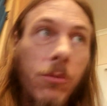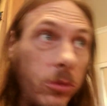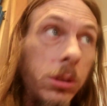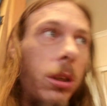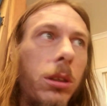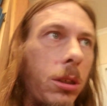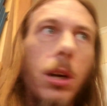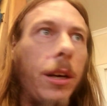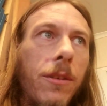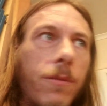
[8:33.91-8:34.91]
oh
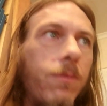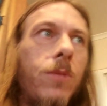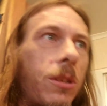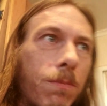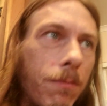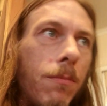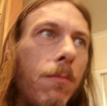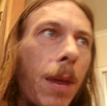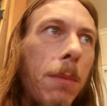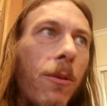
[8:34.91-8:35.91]
God, you've just
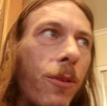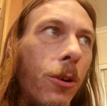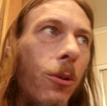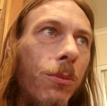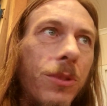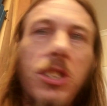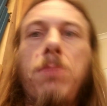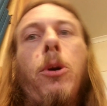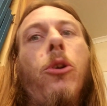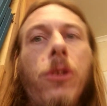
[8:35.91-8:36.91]
made me feel
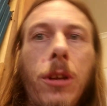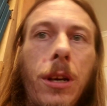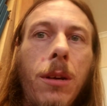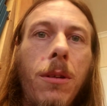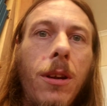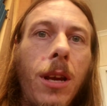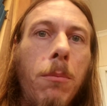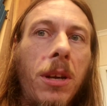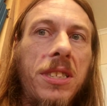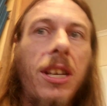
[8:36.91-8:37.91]
despondent in
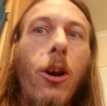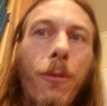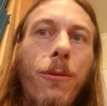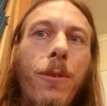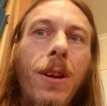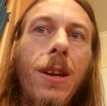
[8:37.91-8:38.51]
myself.